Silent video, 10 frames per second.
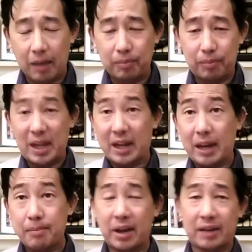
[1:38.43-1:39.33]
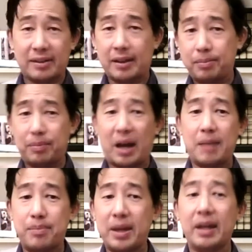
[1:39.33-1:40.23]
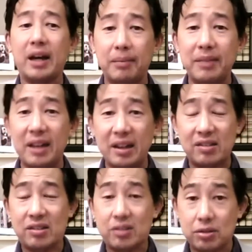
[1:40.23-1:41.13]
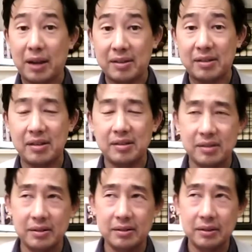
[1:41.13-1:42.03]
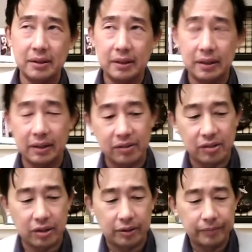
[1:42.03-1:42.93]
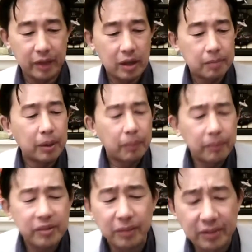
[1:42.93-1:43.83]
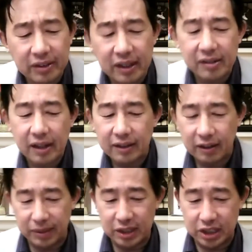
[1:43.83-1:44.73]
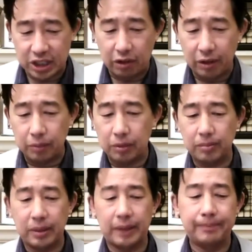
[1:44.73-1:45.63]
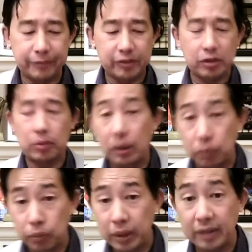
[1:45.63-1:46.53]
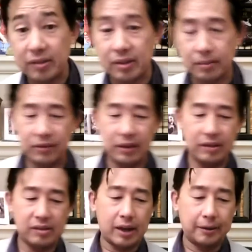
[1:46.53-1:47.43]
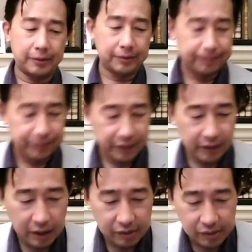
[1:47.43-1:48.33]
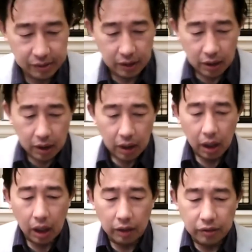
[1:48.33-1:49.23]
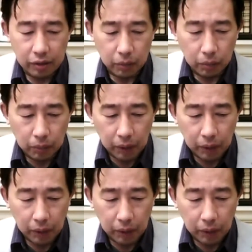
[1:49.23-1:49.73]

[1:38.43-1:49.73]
Being an empath, I pick up their stresses and so on. But some of the things that they've been sharing with me. So I'll read some of these out. Yes. So